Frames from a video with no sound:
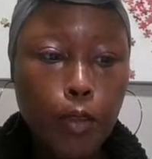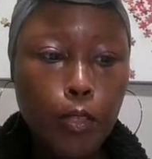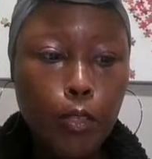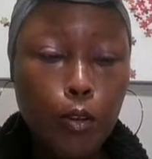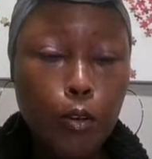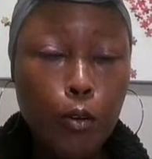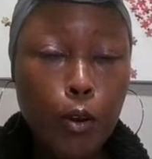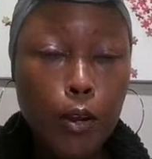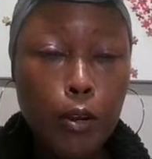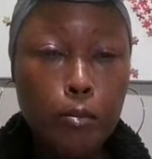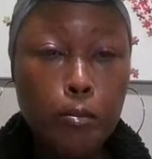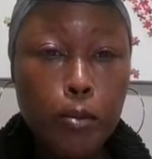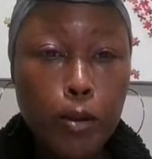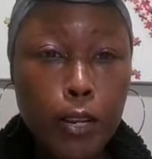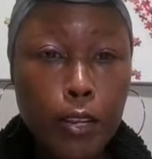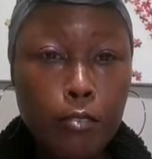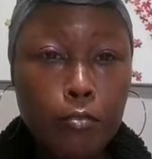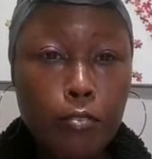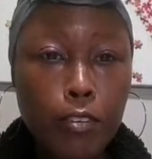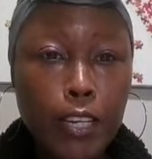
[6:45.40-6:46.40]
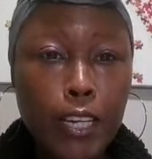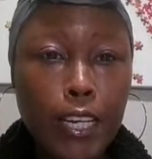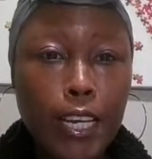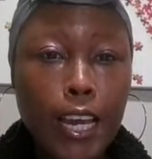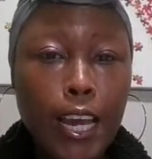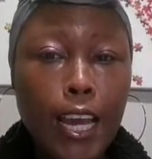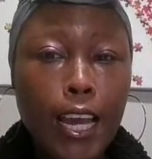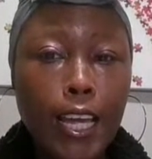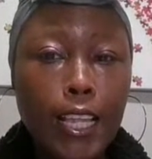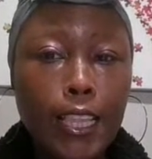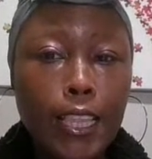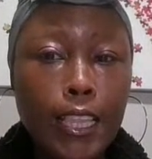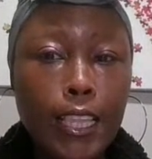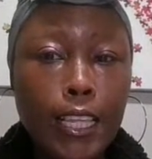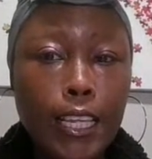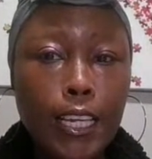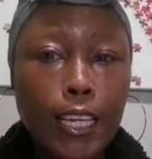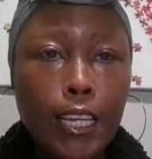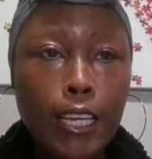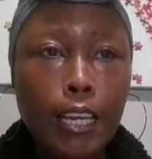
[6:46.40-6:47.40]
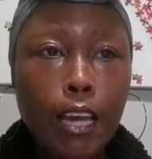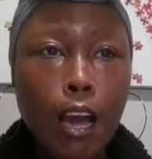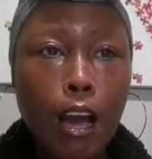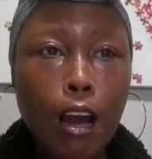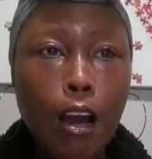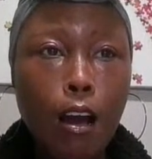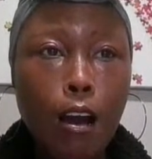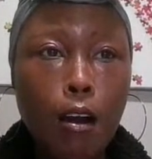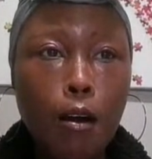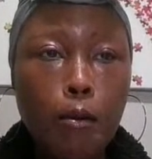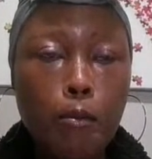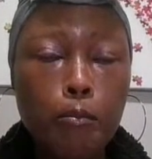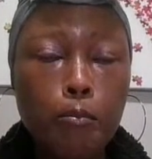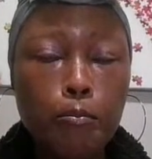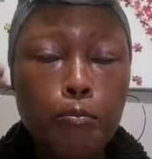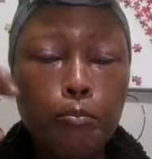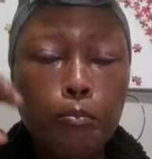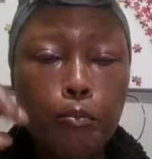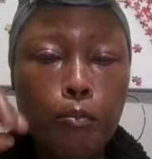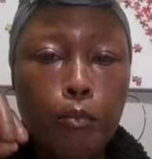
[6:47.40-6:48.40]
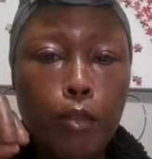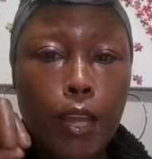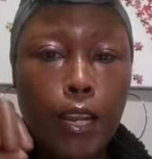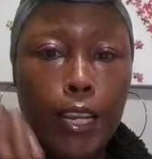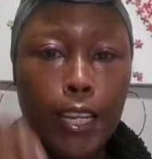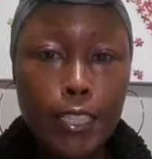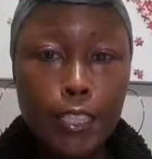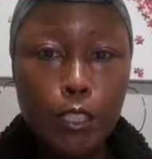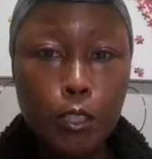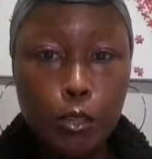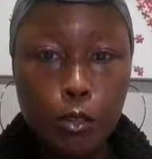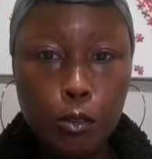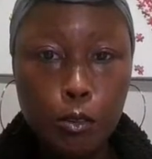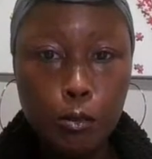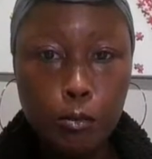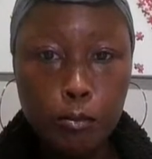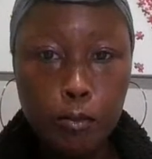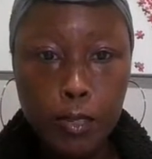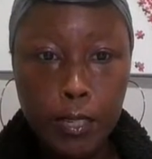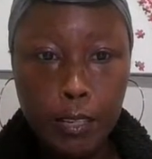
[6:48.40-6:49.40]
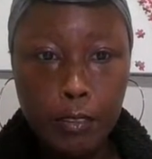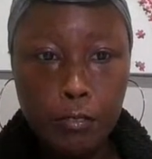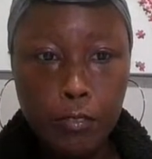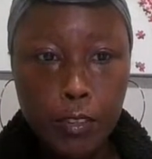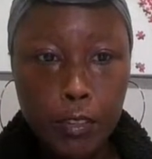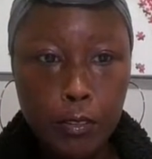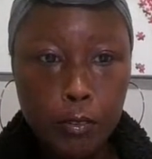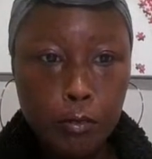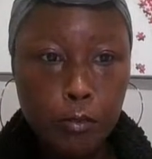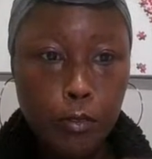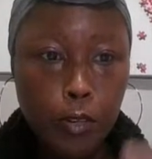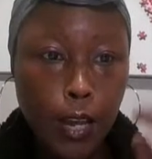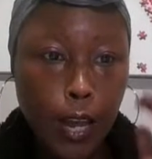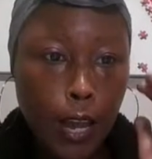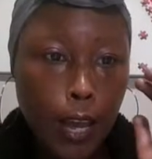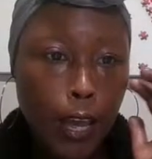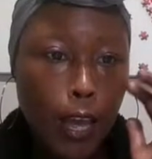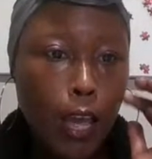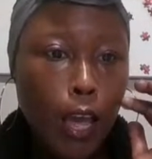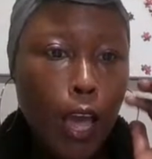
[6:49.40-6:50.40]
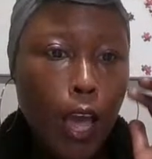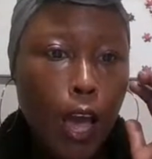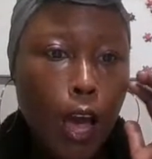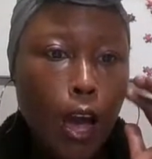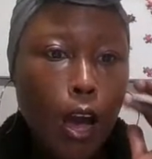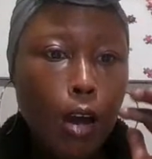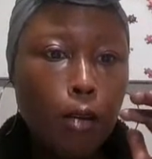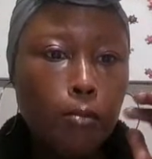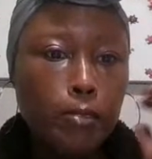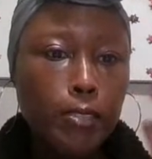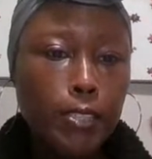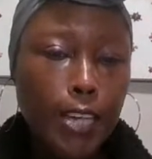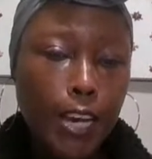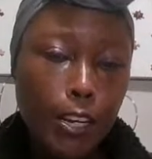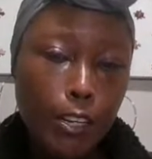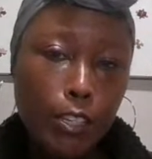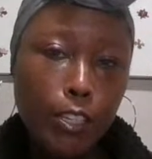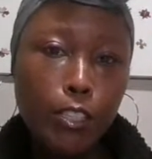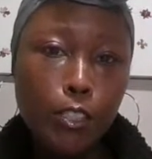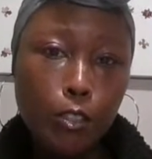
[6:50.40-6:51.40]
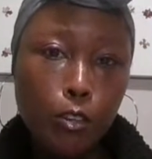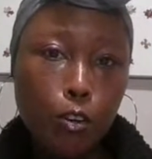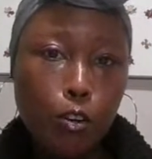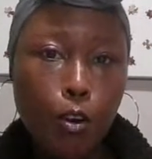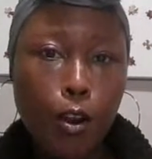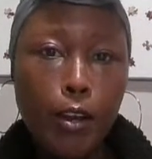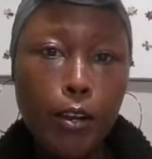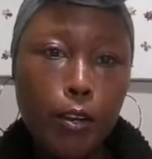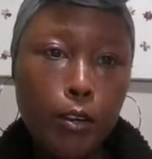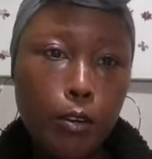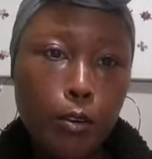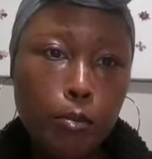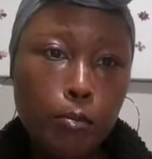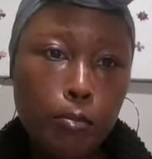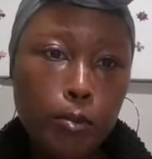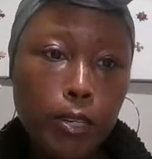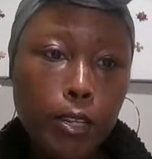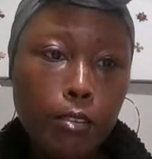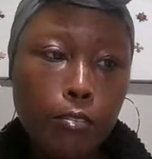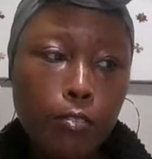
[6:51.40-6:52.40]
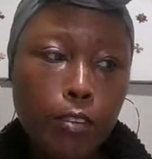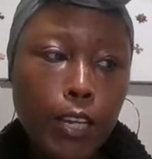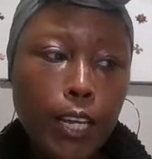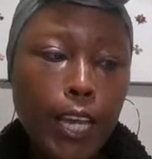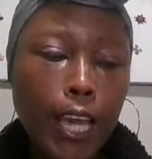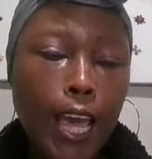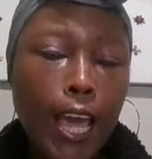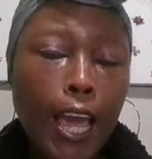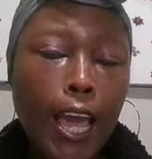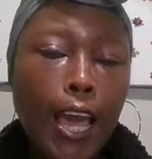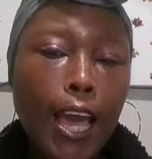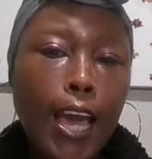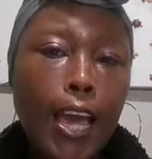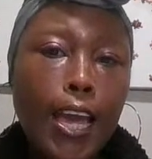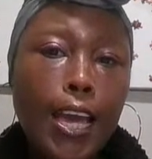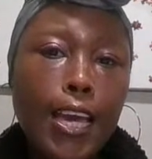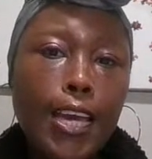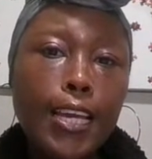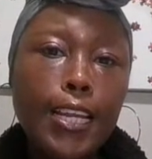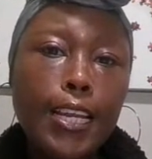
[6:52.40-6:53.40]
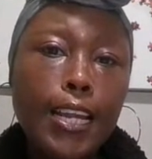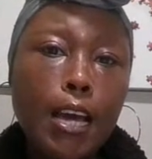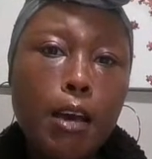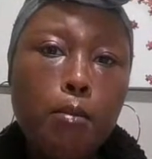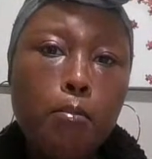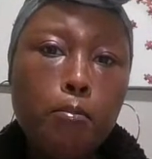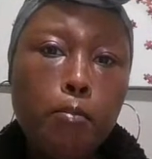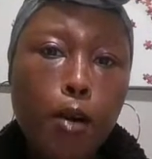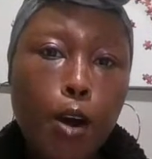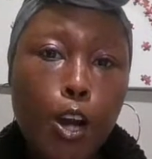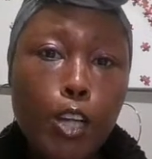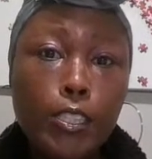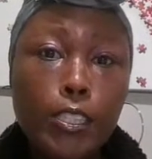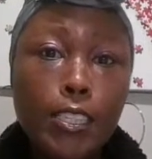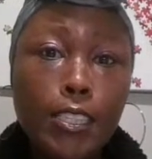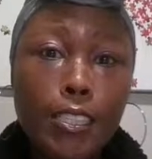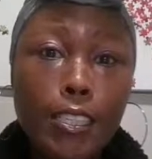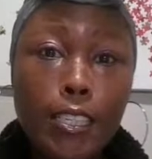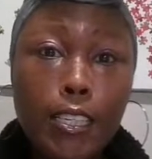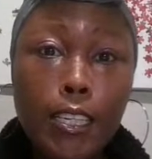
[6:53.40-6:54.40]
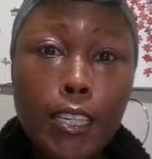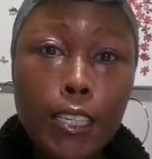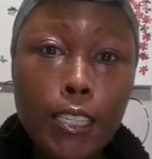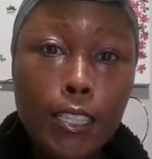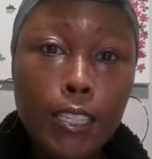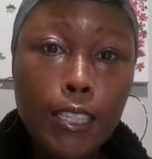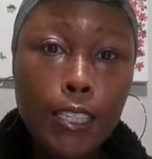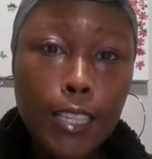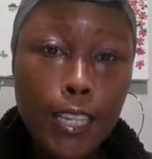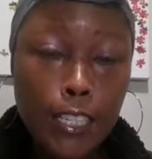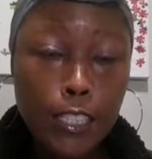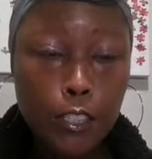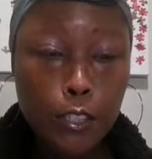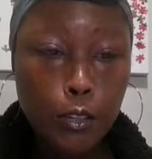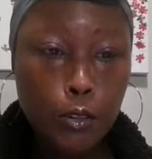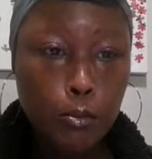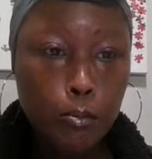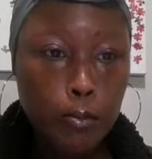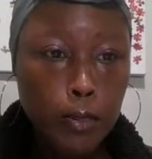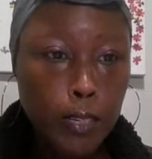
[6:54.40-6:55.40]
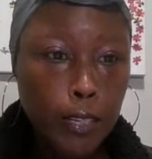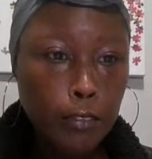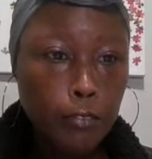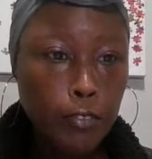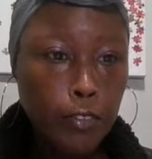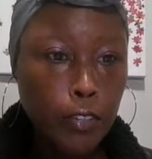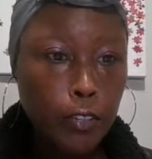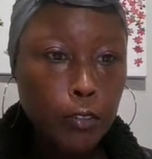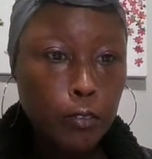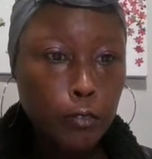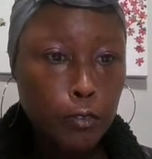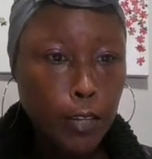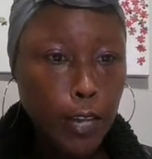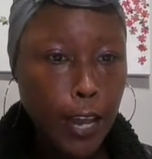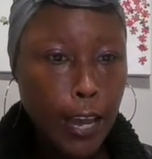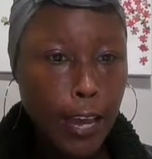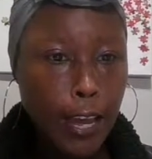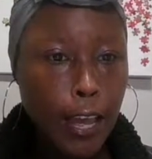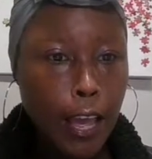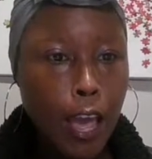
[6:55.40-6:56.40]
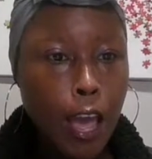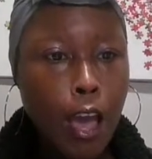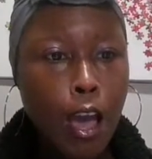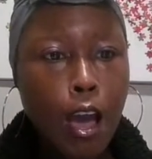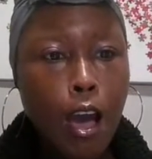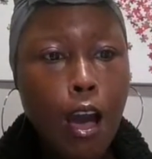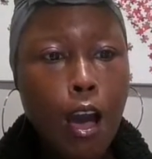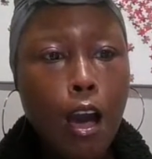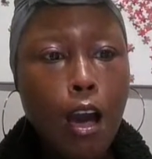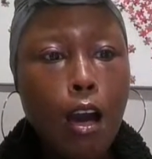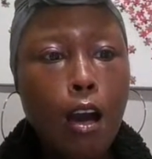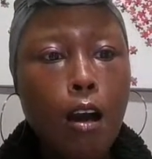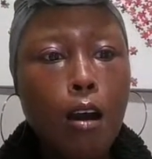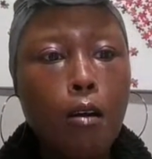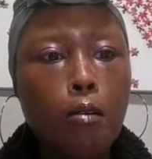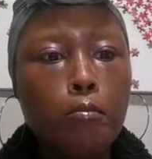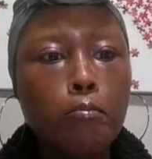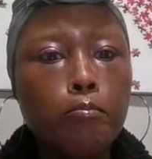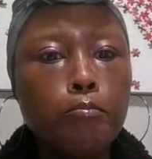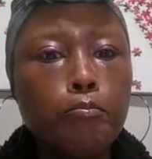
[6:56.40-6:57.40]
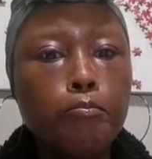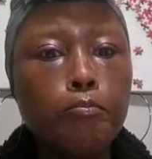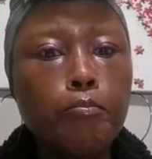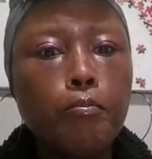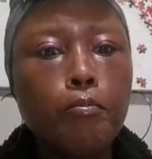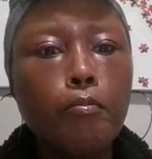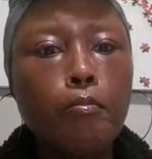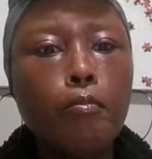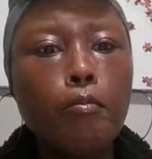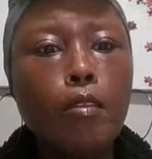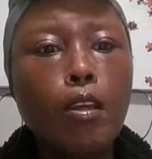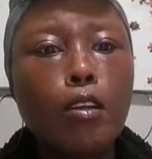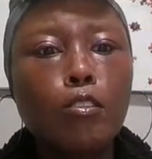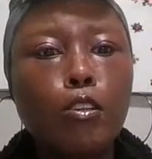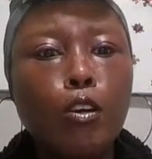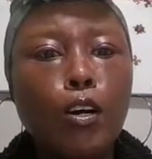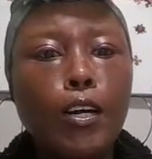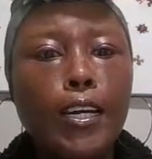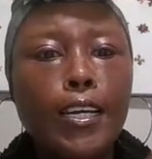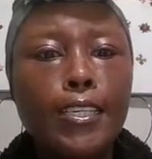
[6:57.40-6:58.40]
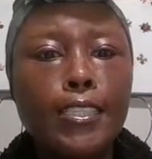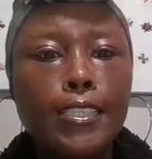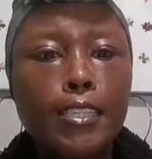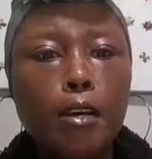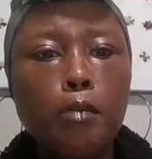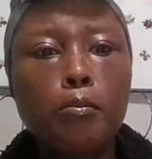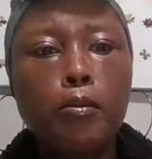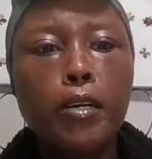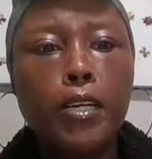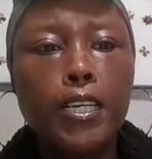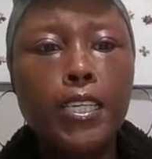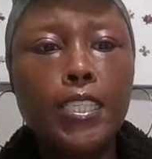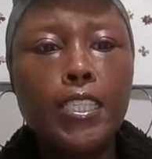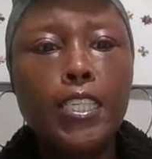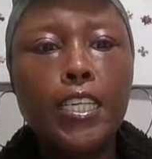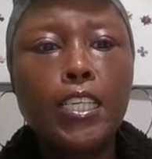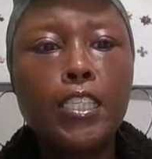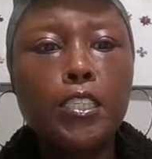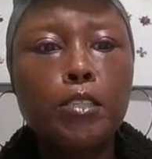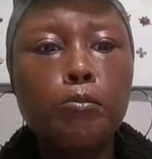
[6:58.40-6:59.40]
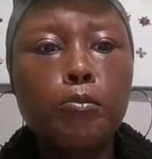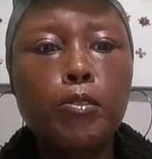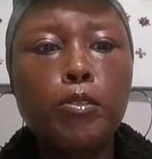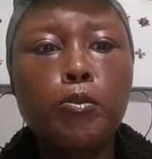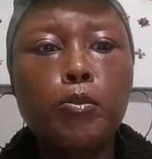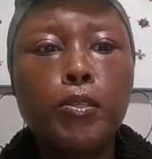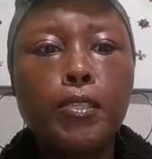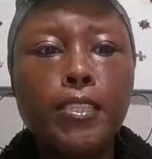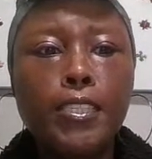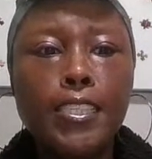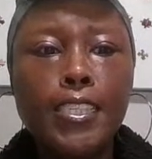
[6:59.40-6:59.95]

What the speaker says: greater malefic and the lesser malefic, okay? Saturn is the greater malefic and Mars is the lesser malefic, okay? So, example, a conjunction between